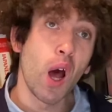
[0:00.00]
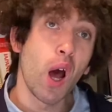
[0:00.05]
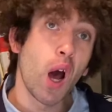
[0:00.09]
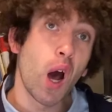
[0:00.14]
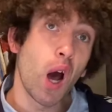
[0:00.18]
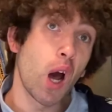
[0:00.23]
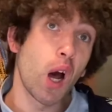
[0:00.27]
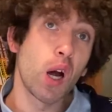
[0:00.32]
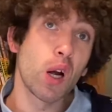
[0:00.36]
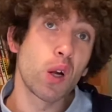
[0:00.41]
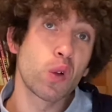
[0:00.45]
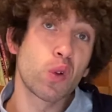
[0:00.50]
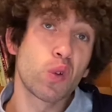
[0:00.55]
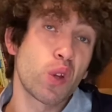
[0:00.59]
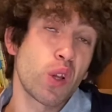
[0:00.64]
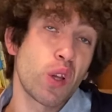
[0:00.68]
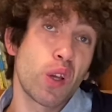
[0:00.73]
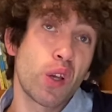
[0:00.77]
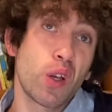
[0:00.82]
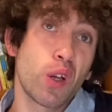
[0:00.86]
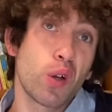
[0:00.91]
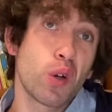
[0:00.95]
And
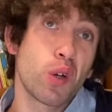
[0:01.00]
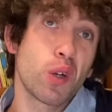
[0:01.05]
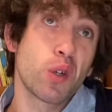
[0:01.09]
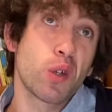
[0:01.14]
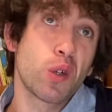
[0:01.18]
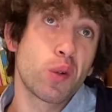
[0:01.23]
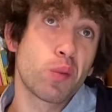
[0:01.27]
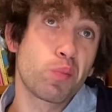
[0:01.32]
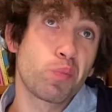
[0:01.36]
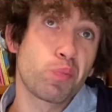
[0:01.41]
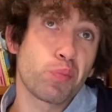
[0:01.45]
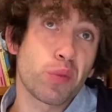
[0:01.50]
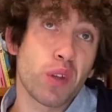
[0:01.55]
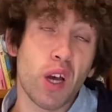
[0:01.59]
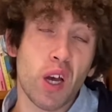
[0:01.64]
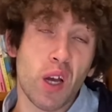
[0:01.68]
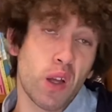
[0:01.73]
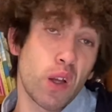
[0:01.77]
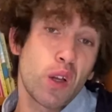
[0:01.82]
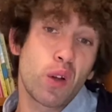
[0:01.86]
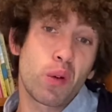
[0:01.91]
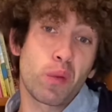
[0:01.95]
um,
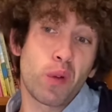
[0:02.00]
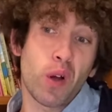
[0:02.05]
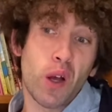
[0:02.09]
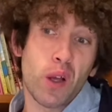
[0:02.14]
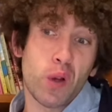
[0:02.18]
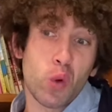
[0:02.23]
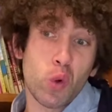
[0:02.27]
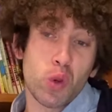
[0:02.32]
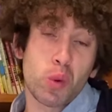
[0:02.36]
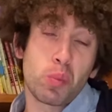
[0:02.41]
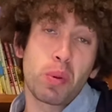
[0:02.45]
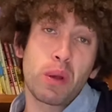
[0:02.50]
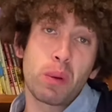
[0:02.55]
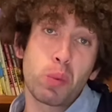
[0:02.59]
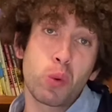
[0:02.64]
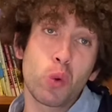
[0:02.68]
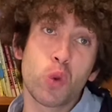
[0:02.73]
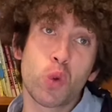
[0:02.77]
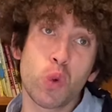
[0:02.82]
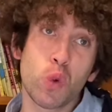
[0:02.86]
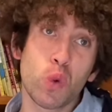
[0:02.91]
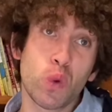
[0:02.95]
I, I got people
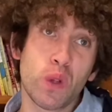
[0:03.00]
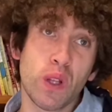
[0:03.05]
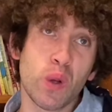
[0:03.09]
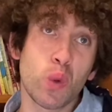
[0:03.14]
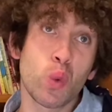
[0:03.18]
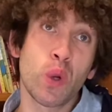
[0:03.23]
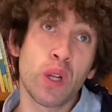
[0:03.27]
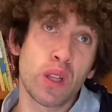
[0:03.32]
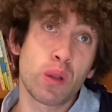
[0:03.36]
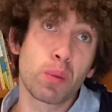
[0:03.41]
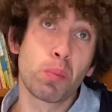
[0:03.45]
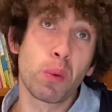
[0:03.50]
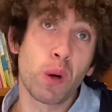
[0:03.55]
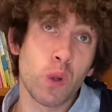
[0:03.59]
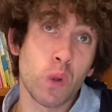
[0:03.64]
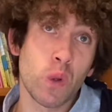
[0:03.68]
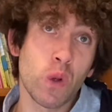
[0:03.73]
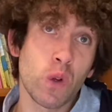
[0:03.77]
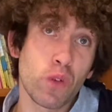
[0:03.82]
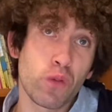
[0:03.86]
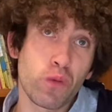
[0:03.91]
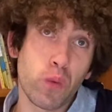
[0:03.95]
to donate
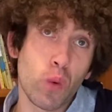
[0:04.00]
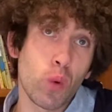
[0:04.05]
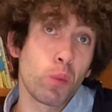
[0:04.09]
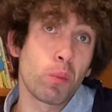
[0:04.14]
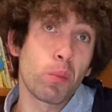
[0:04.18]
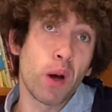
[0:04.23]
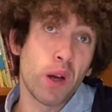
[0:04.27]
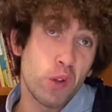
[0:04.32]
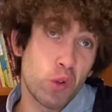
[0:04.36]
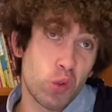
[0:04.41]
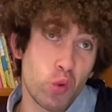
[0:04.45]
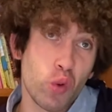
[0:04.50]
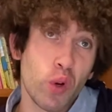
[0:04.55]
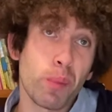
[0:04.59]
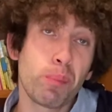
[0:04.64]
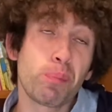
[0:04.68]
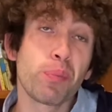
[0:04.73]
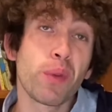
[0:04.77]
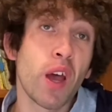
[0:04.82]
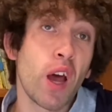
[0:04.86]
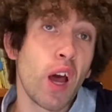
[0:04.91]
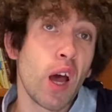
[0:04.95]
money for my trip,
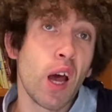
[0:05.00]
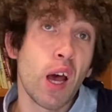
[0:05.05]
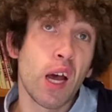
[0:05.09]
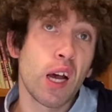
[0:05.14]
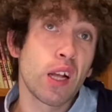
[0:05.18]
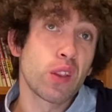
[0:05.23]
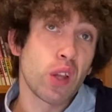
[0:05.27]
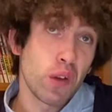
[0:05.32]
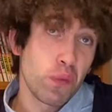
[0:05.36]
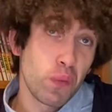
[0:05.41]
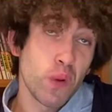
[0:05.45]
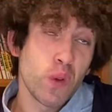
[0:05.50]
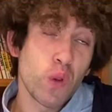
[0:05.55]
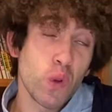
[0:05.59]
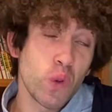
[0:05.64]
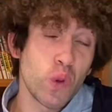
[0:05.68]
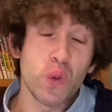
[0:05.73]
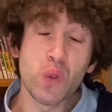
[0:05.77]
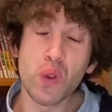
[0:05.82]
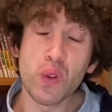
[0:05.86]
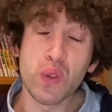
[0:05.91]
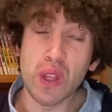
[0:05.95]
and I
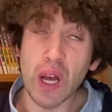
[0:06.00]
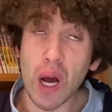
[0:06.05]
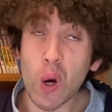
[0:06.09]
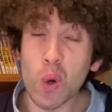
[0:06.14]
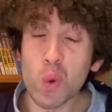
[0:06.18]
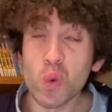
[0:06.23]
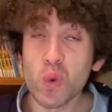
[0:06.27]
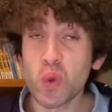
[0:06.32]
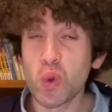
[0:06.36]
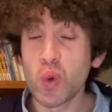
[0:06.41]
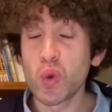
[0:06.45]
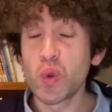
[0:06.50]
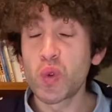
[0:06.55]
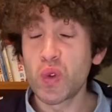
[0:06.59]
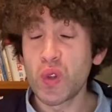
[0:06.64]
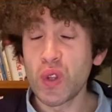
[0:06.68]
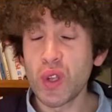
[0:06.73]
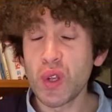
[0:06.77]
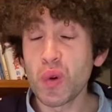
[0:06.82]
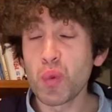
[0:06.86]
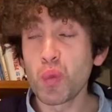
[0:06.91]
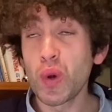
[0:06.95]
visited the town to
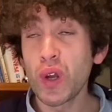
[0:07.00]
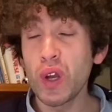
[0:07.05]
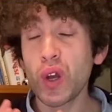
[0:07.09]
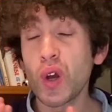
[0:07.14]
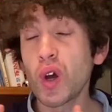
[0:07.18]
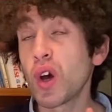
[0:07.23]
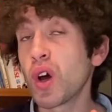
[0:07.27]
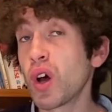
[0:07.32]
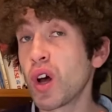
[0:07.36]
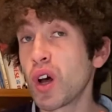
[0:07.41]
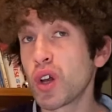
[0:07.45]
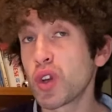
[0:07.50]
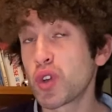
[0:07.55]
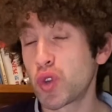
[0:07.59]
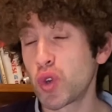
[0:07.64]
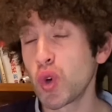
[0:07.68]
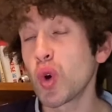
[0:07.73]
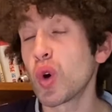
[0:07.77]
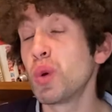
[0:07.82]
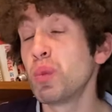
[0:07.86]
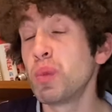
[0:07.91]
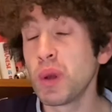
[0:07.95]
see where uh,
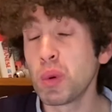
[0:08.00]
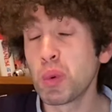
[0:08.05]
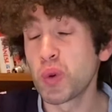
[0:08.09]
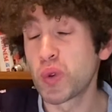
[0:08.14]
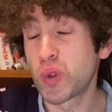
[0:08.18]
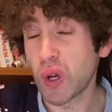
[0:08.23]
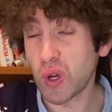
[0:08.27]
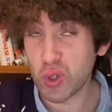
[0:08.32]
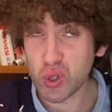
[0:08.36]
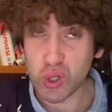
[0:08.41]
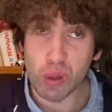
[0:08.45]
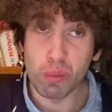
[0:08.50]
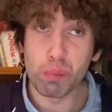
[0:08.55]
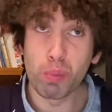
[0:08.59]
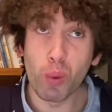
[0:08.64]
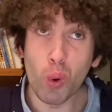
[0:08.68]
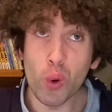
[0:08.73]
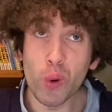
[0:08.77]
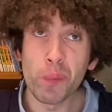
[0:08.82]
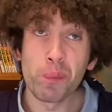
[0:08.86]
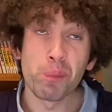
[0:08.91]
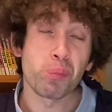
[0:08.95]
was actually
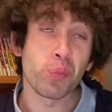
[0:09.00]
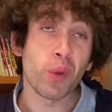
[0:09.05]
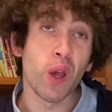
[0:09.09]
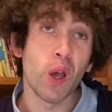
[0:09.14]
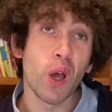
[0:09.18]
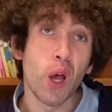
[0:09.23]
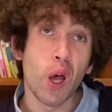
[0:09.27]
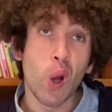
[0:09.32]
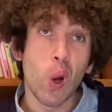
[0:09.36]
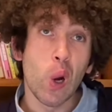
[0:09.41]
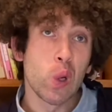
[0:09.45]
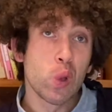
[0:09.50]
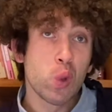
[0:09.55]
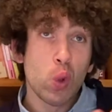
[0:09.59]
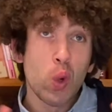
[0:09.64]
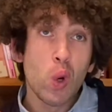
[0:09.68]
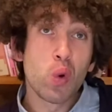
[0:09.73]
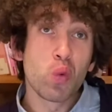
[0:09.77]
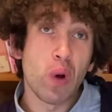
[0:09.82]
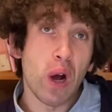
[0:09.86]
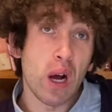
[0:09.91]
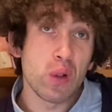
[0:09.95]
born and all
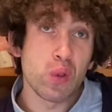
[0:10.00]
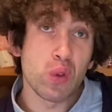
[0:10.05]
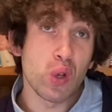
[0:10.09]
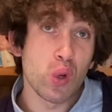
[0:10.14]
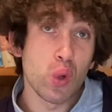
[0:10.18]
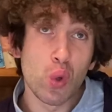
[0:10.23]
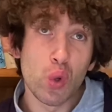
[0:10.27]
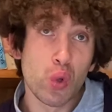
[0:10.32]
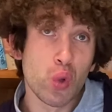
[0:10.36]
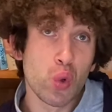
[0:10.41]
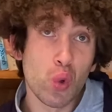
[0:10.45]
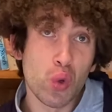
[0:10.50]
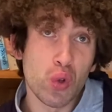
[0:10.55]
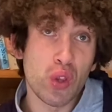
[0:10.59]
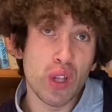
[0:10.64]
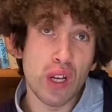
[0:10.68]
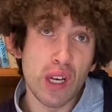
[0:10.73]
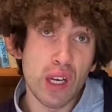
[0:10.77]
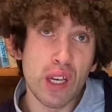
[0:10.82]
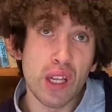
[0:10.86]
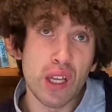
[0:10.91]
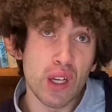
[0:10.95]
around North
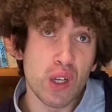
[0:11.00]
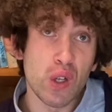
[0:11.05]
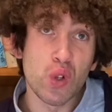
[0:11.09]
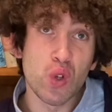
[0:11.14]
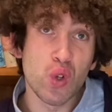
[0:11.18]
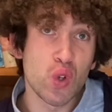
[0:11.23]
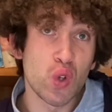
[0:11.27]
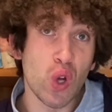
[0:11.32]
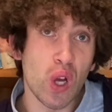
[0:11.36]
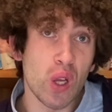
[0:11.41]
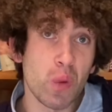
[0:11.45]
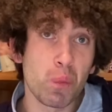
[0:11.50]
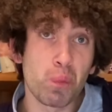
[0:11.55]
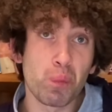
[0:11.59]
Lincolnshire